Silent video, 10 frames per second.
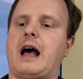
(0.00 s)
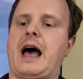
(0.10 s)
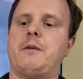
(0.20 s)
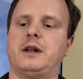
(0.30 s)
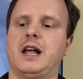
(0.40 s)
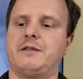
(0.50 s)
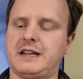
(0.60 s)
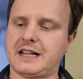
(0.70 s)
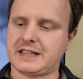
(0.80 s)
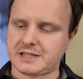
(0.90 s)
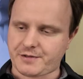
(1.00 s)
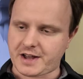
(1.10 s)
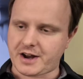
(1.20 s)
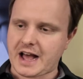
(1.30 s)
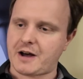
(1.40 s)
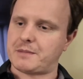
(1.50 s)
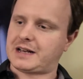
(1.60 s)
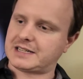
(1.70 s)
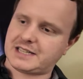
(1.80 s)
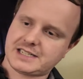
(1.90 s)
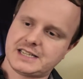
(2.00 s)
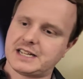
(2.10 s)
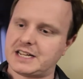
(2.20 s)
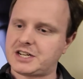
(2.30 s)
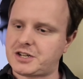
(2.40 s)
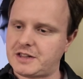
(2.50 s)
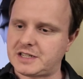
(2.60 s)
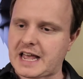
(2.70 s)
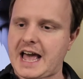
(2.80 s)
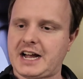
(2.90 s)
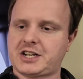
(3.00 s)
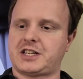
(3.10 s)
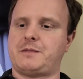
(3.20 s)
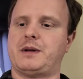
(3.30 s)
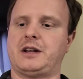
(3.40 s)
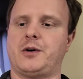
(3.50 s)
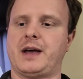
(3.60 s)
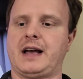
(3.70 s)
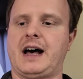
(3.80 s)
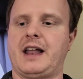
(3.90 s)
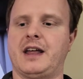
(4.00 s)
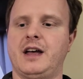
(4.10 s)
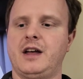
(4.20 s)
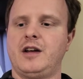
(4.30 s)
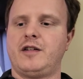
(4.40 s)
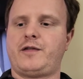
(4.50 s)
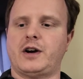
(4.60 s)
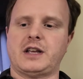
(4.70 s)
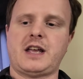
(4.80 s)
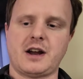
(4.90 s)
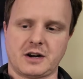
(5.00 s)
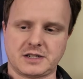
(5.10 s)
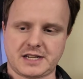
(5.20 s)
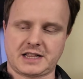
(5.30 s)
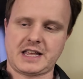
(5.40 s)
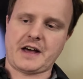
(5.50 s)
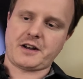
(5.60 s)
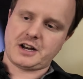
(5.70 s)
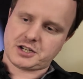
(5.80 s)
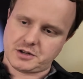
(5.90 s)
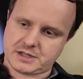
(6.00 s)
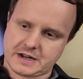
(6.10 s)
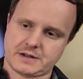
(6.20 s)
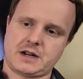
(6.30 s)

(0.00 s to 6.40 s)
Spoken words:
I would love to get this figured out, because this is an issue that's actually been going on for years. Like the other issues that I was